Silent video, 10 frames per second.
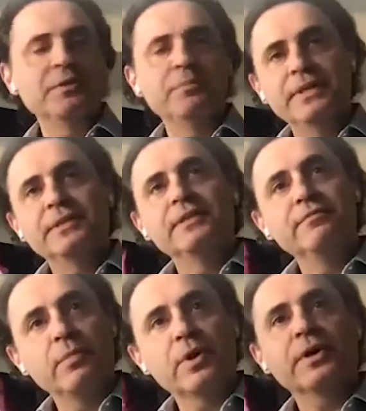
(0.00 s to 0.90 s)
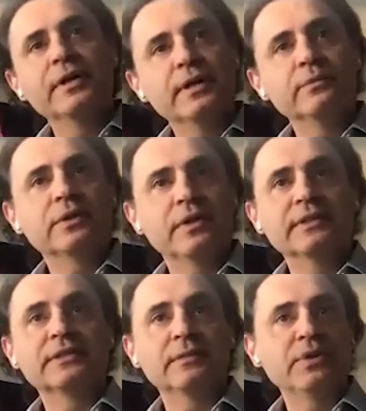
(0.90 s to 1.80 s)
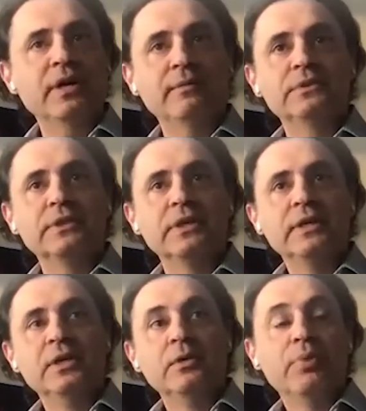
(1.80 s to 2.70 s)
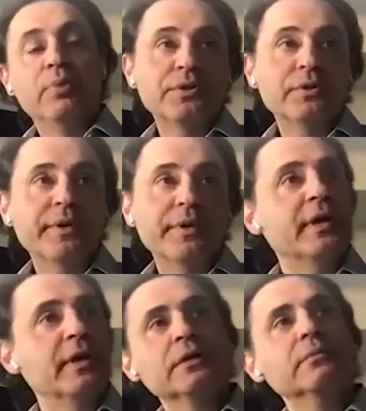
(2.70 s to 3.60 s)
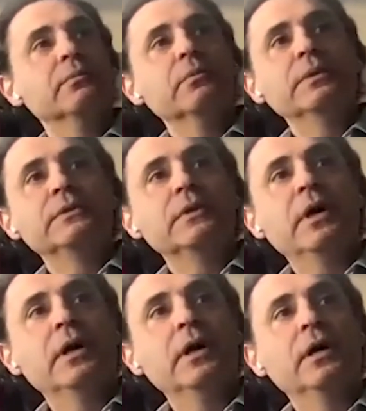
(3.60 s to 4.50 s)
It's a competitive market out there, and sometimes partnering with